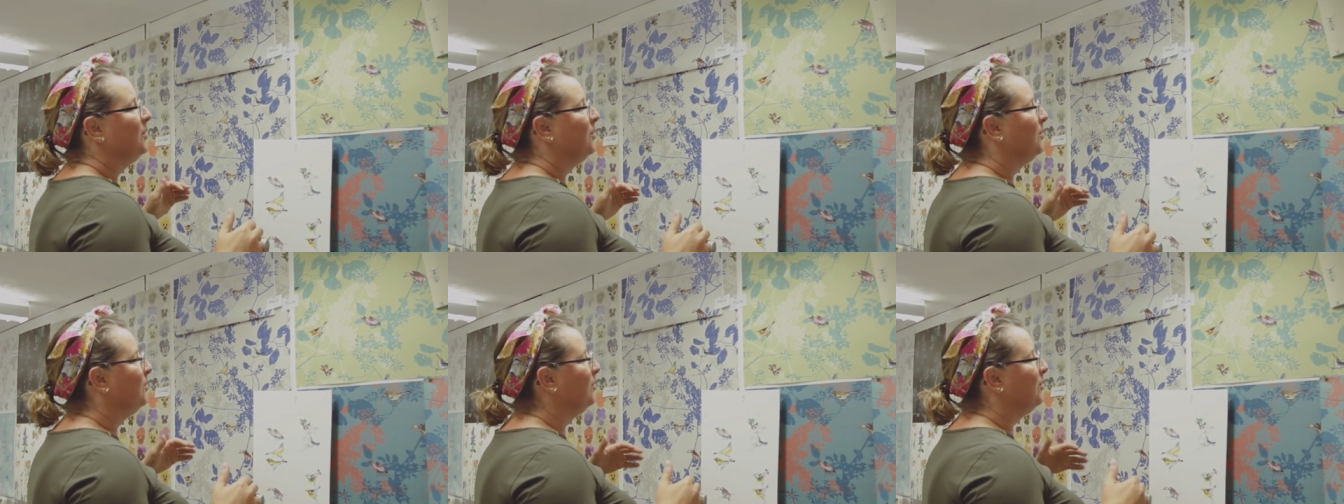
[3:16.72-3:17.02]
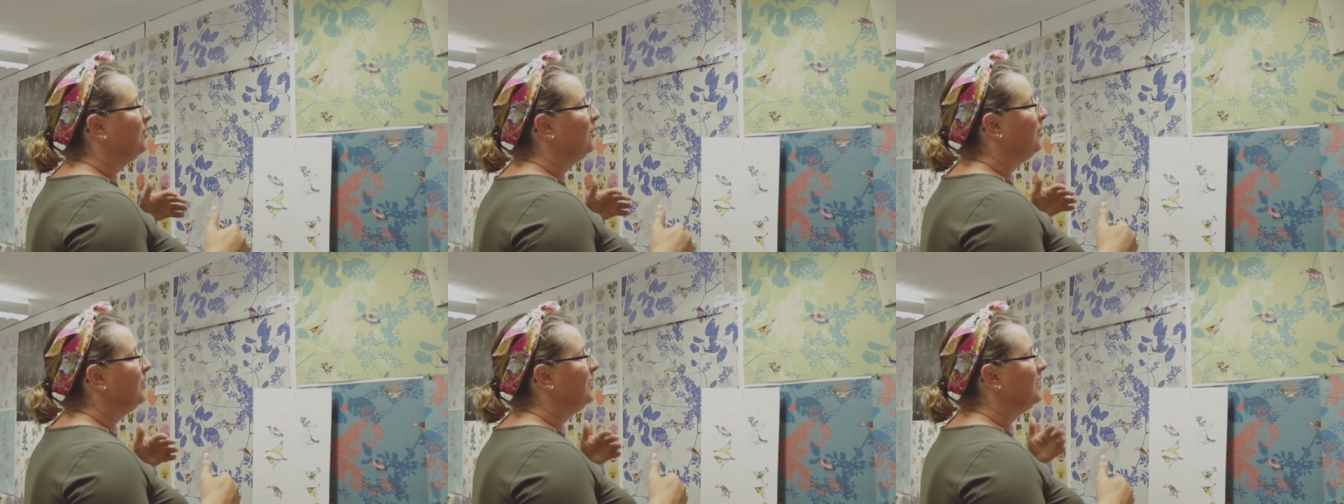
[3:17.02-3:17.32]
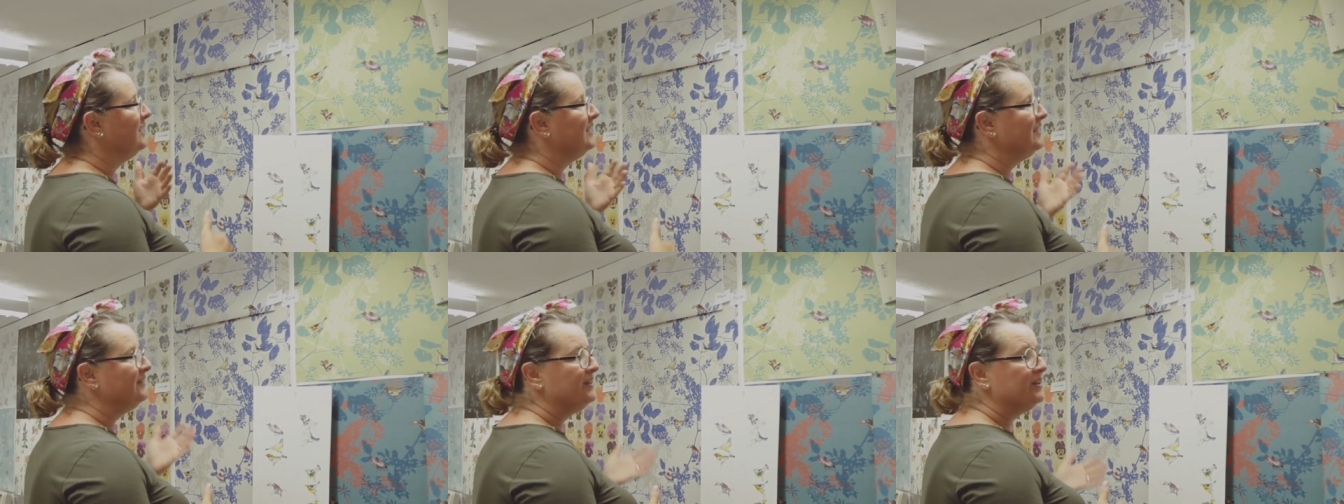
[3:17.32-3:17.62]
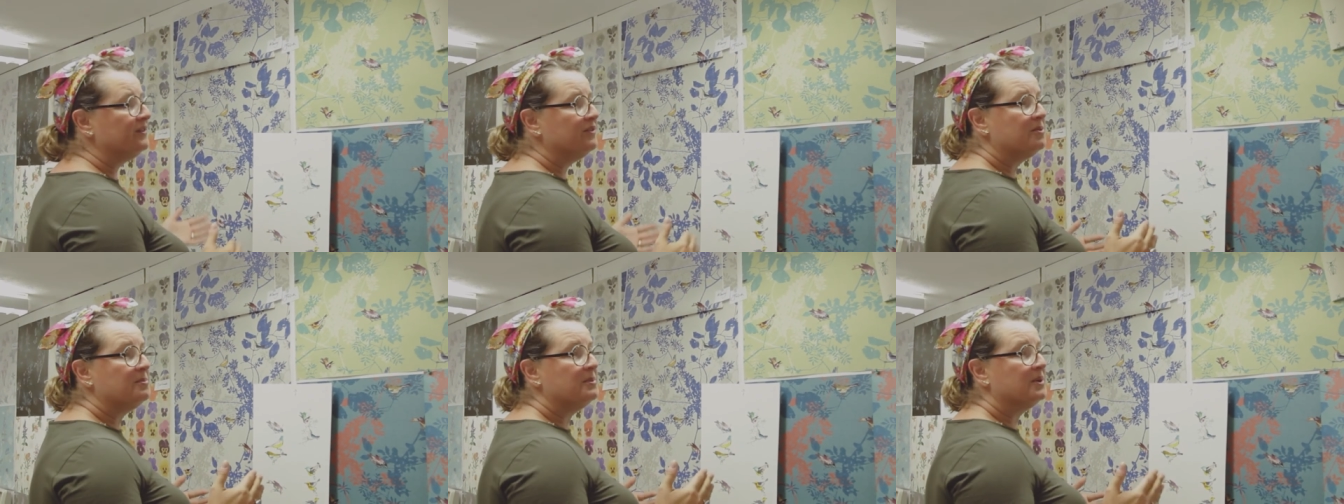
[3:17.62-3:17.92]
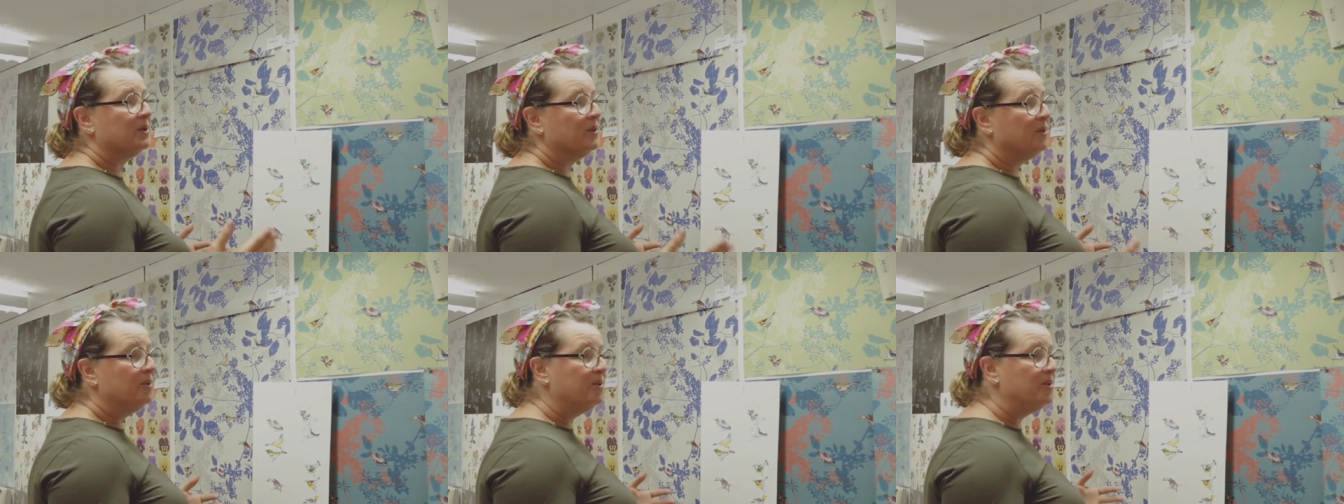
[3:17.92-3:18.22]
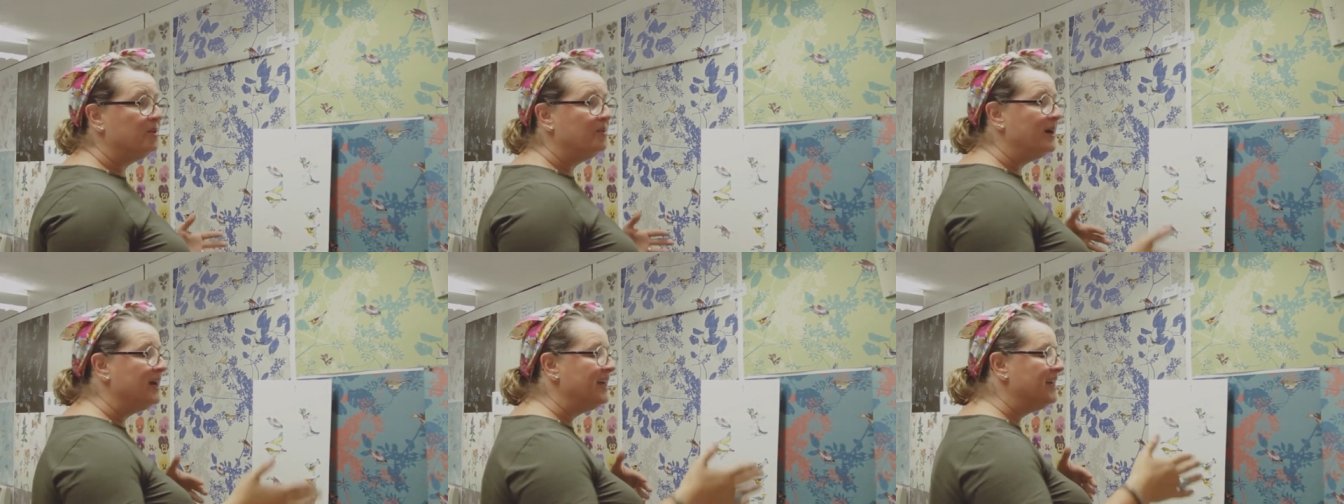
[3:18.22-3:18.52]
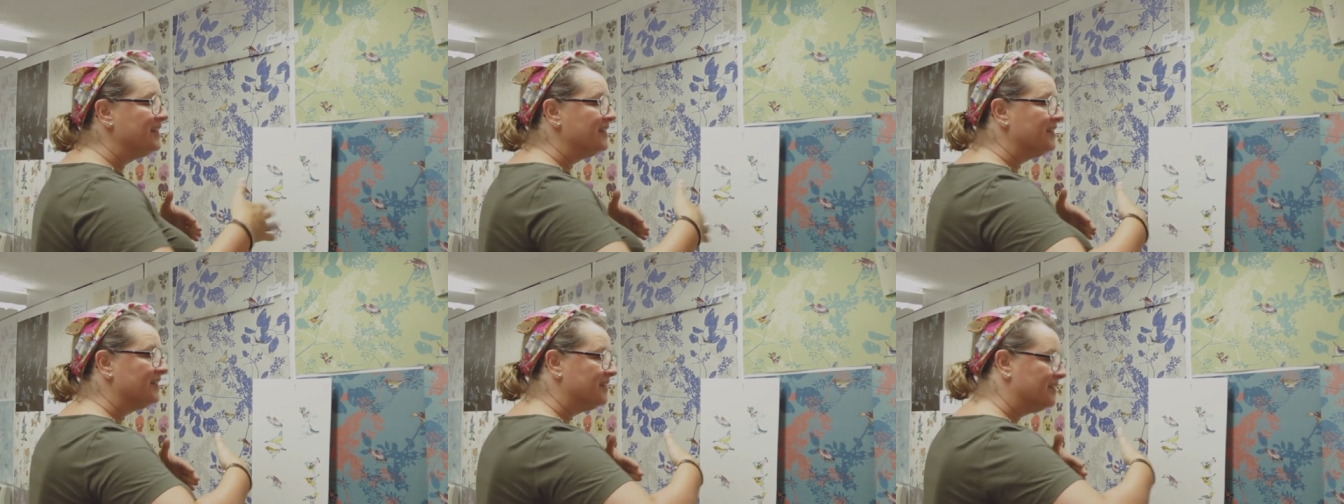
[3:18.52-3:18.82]
or a living room and a
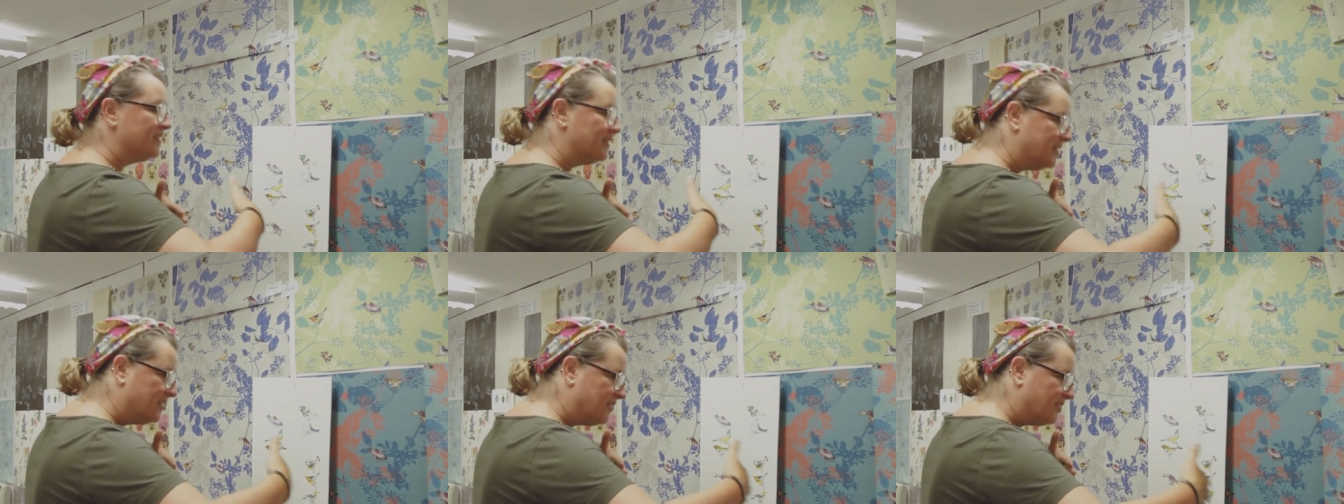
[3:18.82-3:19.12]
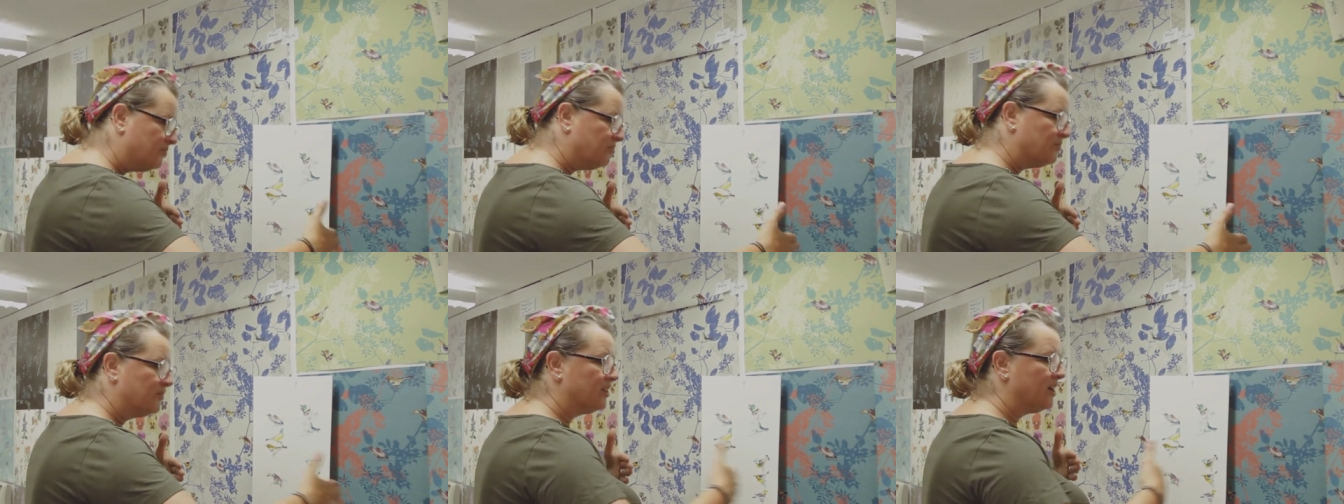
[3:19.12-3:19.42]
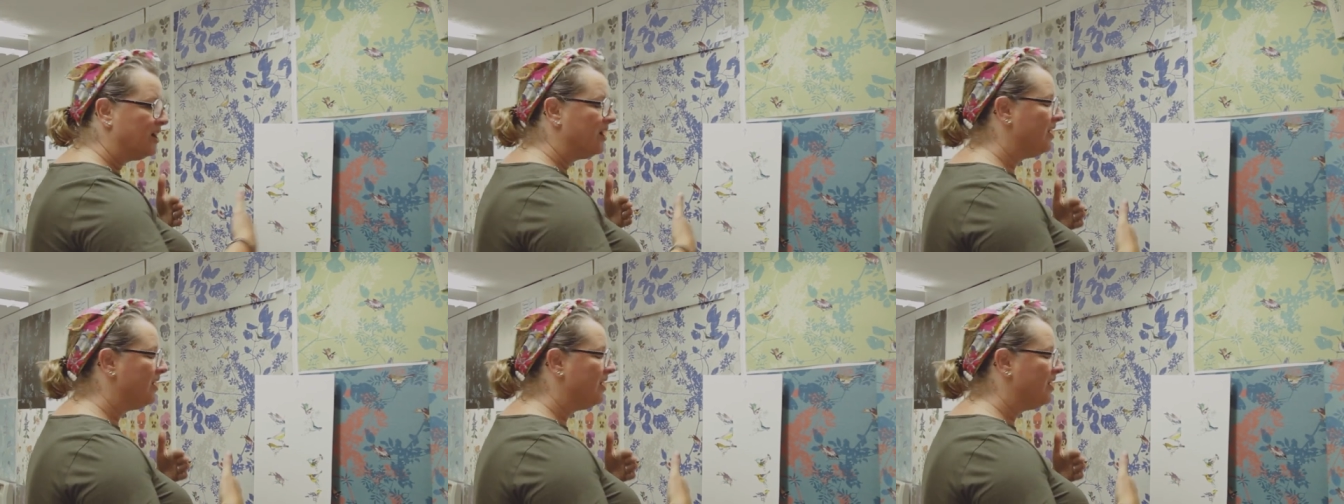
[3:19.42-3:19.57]
hallway that, that